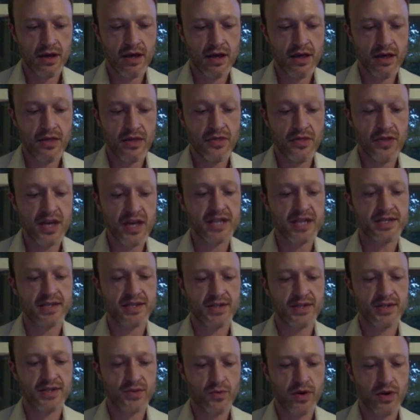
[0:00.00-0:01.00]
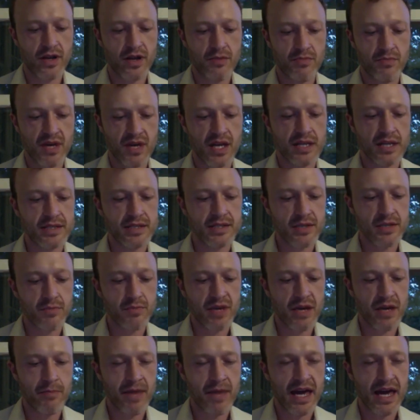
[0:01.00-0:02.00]
This is what it means to
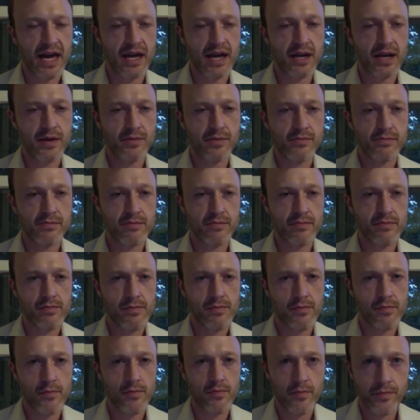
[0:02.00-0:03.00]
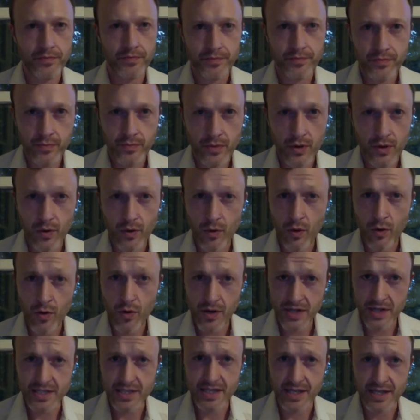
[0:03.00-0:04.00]
be a man. Or
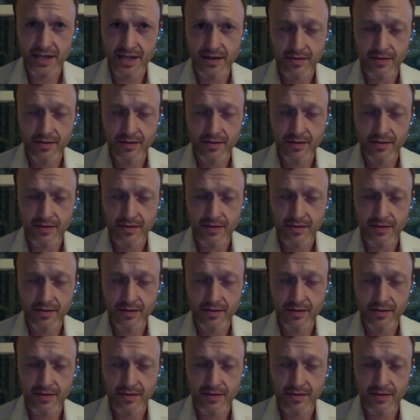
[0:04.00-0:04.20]
is it?